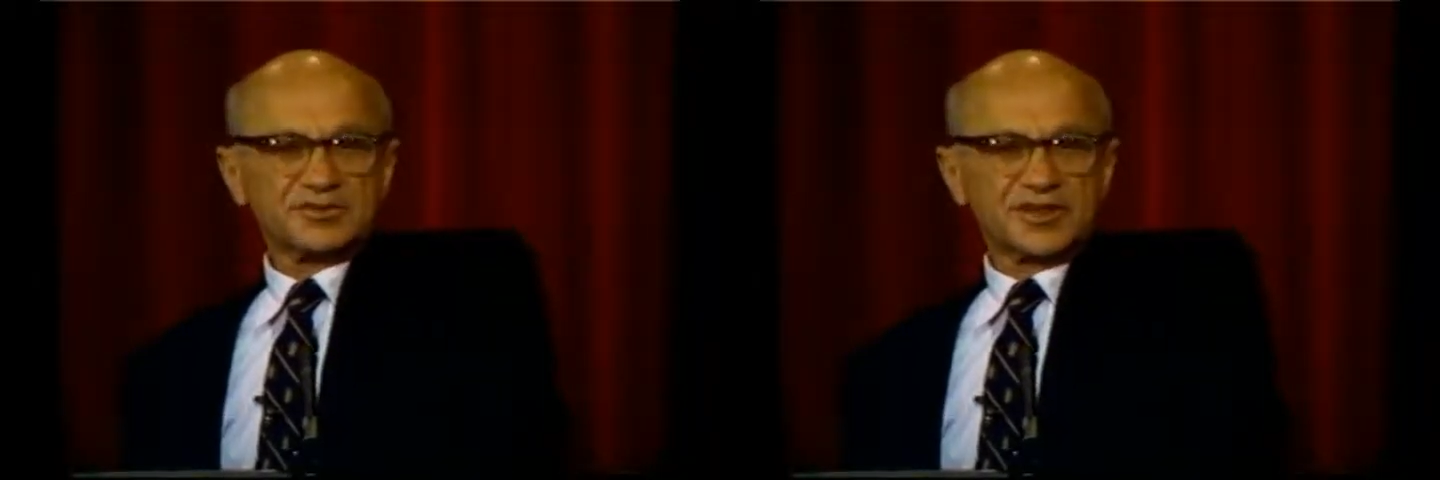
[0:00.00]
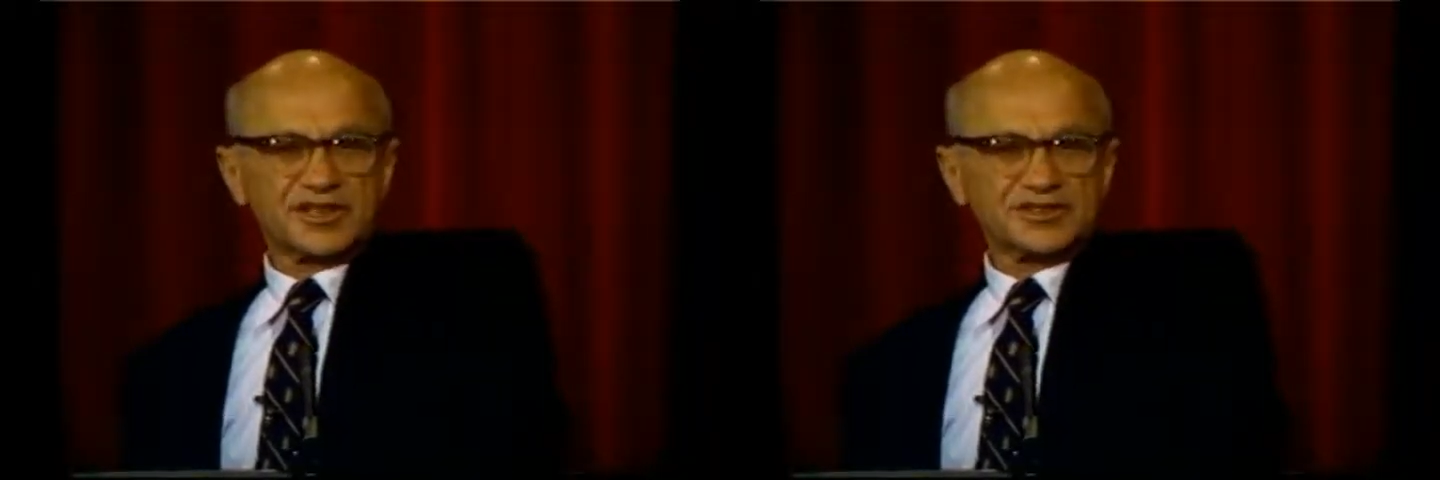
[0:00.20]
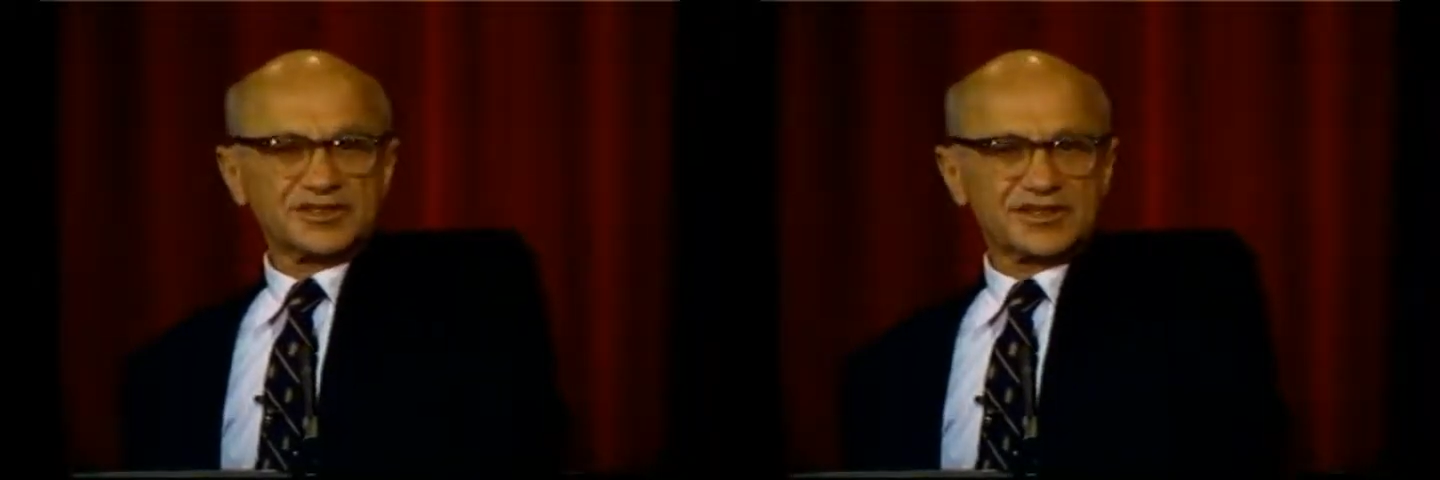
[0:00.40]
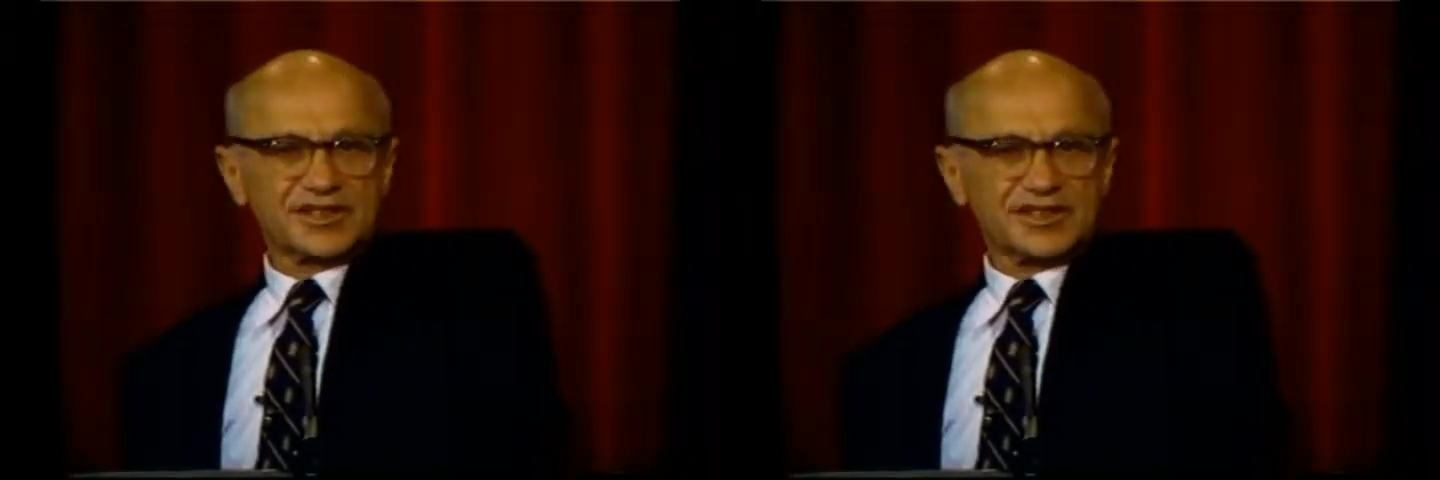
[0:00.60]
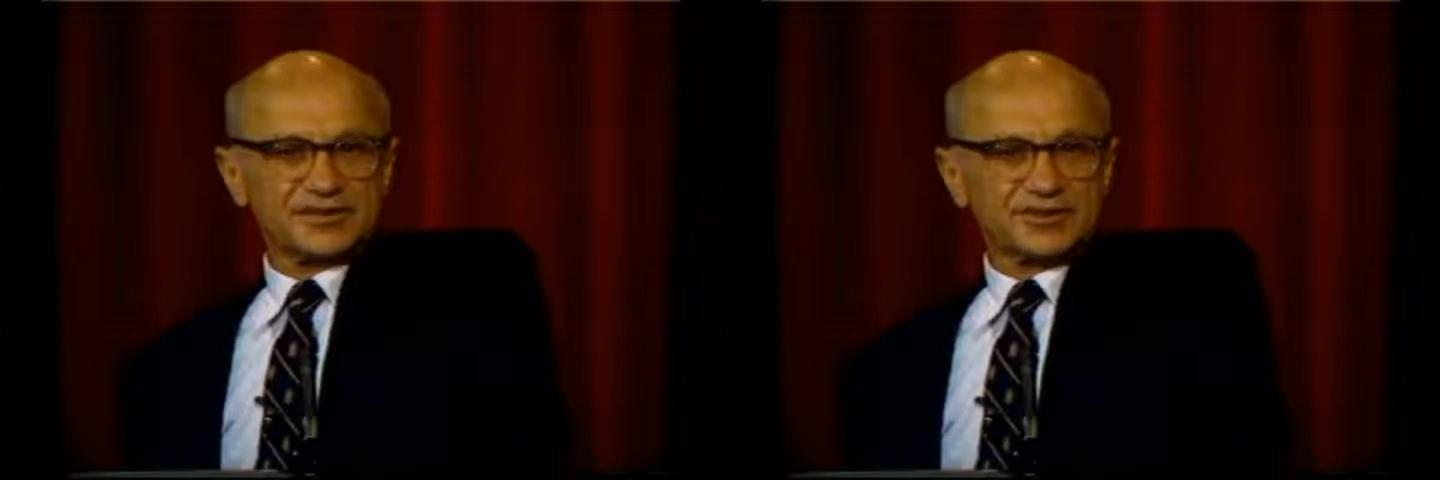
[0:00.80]
rising
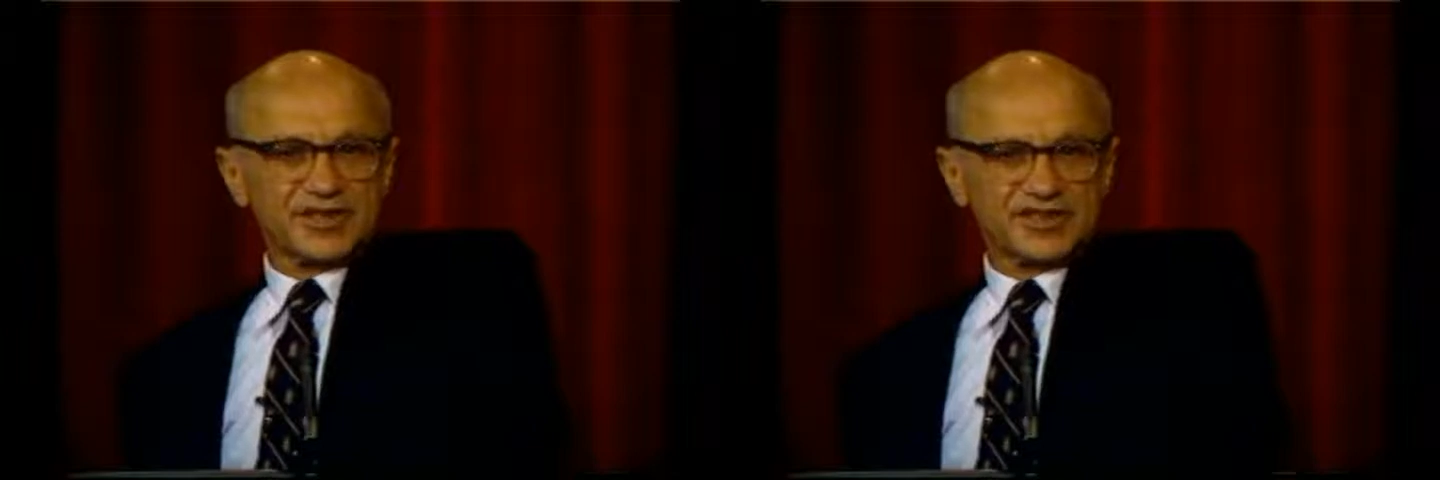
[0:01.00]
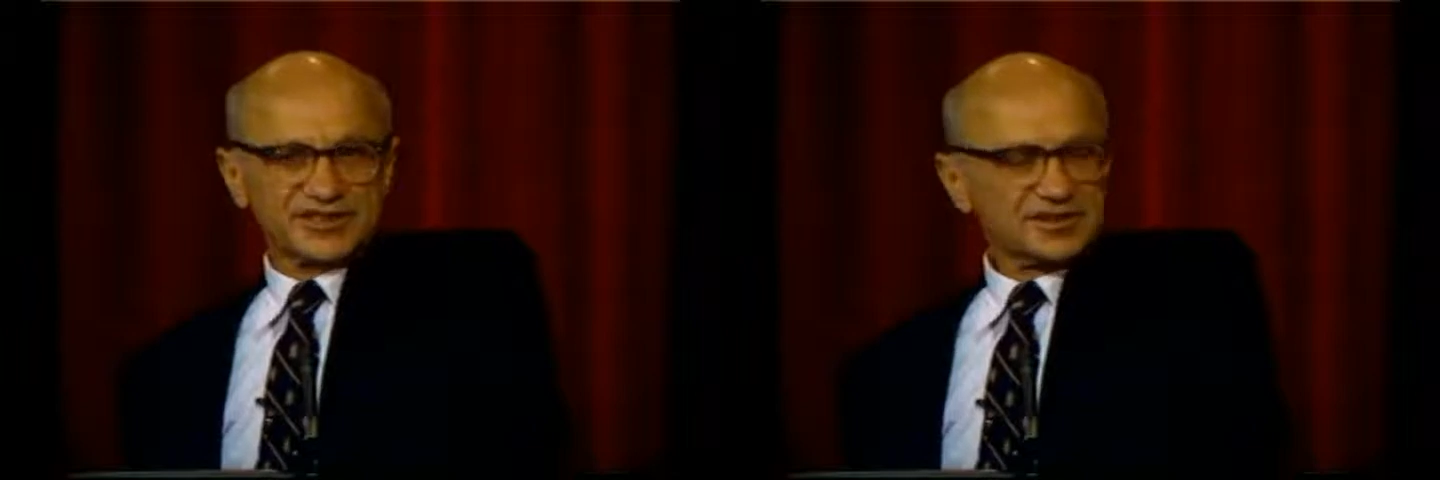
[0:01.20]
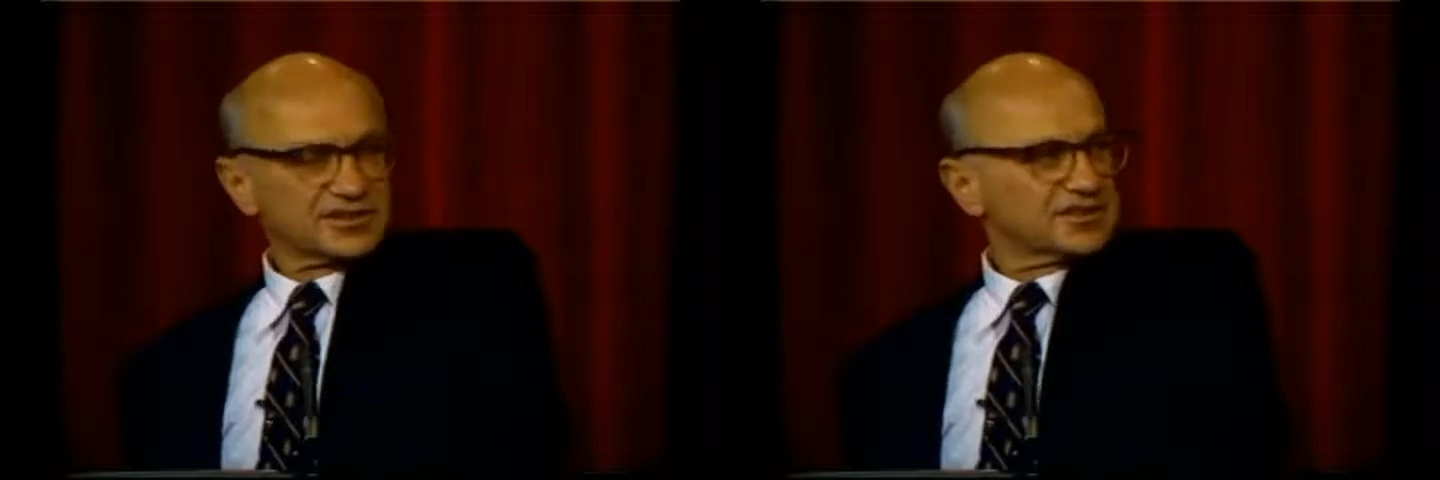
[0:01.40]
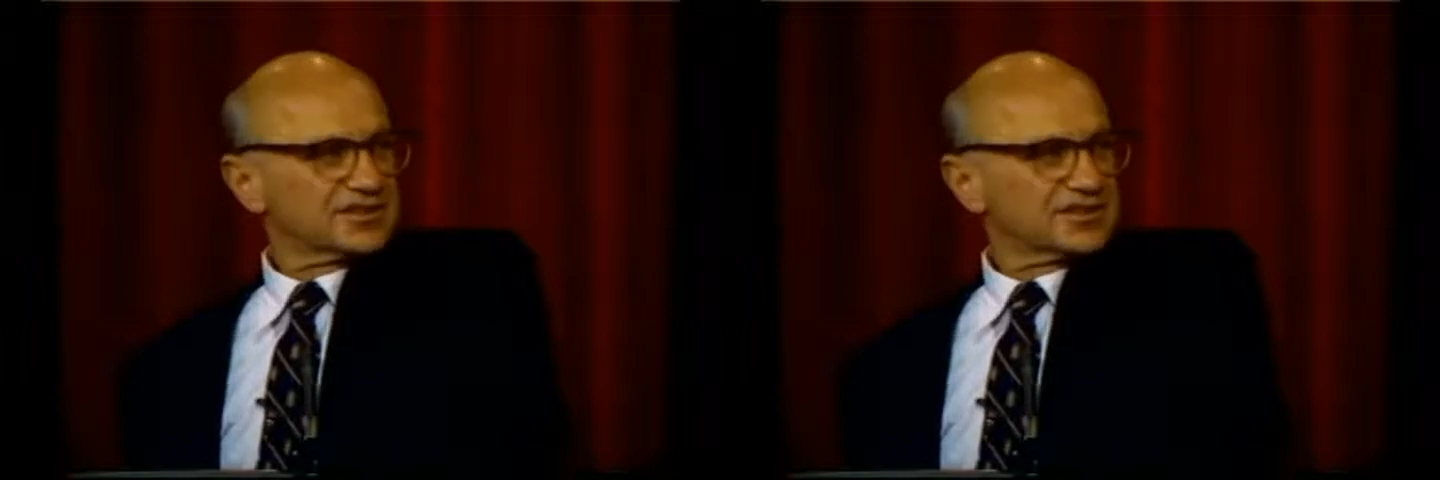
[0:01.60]
out of hand,